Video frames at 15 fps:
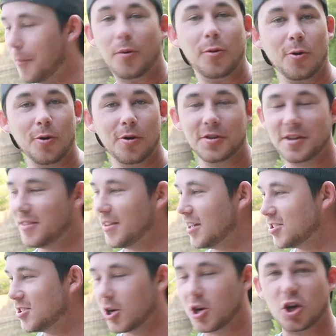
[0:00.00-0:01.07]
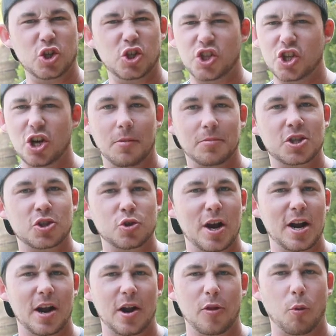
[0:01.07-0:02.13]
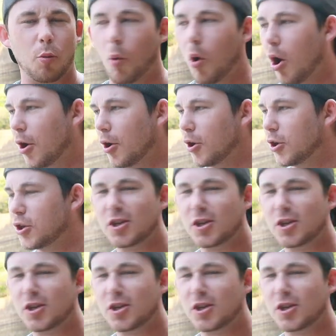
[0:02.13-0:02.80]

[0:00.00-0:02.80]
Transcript: I pulled and that sucker jumped straight out of the water.